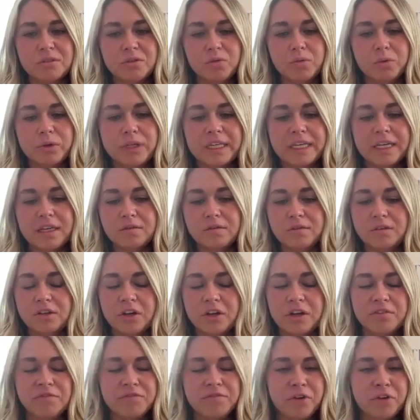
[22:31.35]
really
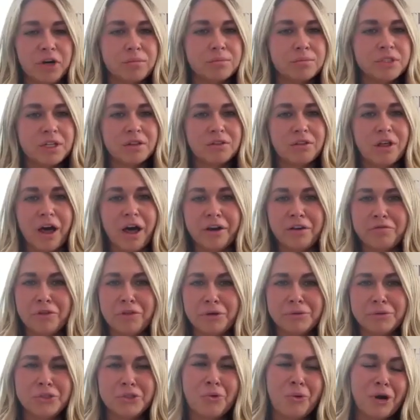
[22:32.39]
confirms a lot of
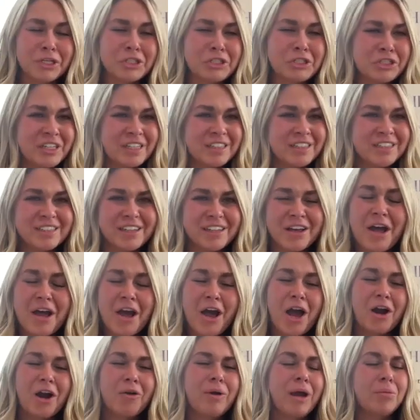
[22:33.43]
those questions
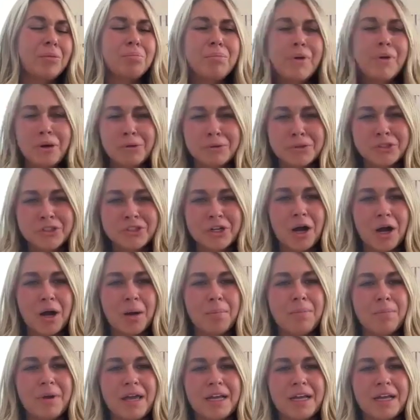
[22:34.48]
around post-op,